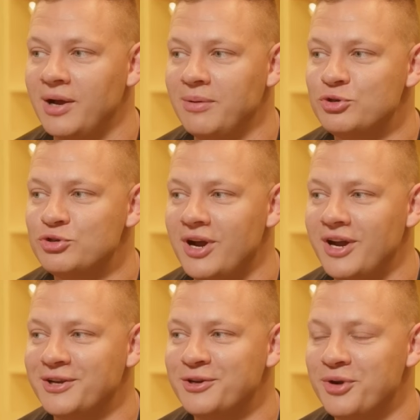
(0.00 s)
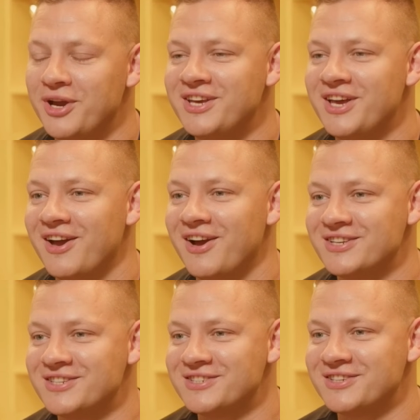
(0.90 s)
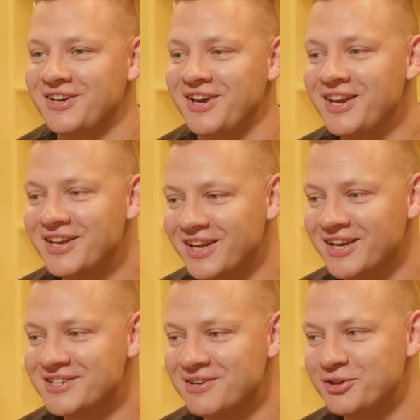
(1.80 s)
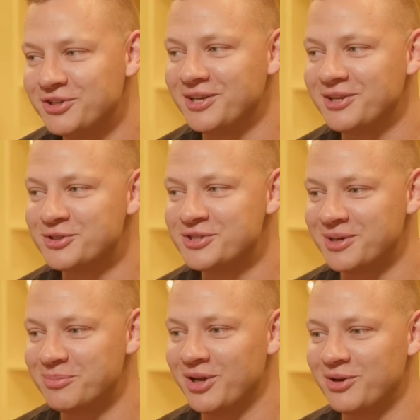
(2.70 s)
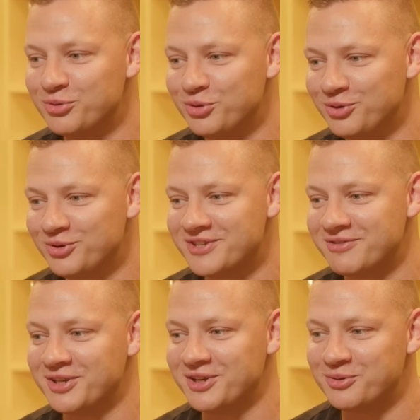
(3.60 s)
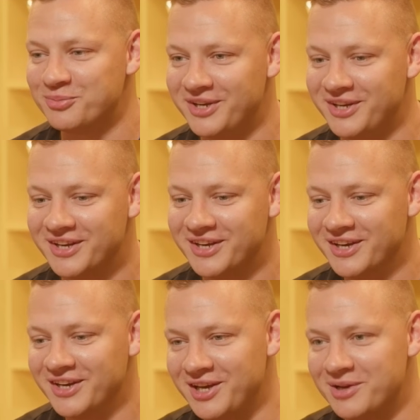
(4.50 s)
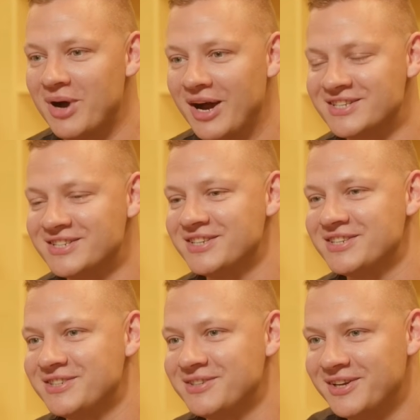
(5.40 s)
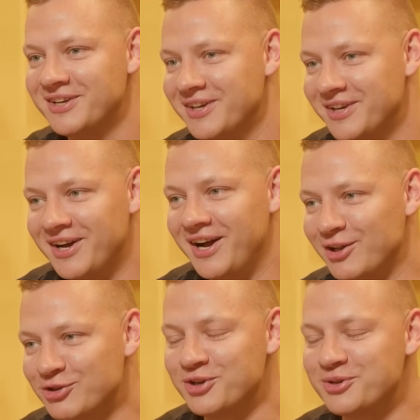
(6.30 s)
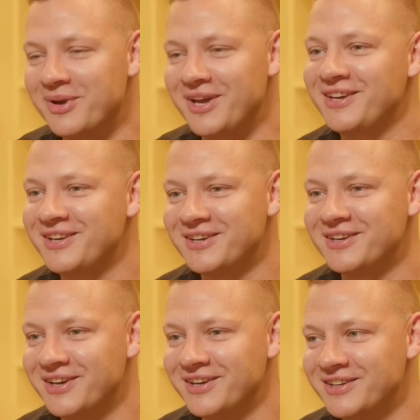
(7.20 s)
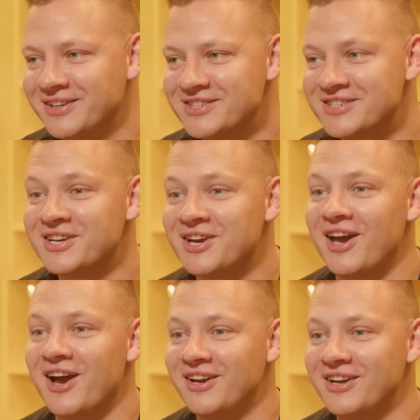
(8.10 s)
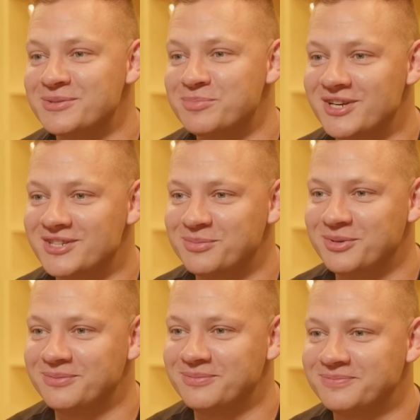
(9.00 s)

I'm trying to create chaos. Engin likes everything to set by the rules, everything to be in boxes. I'll try to make this as chaotic as possible.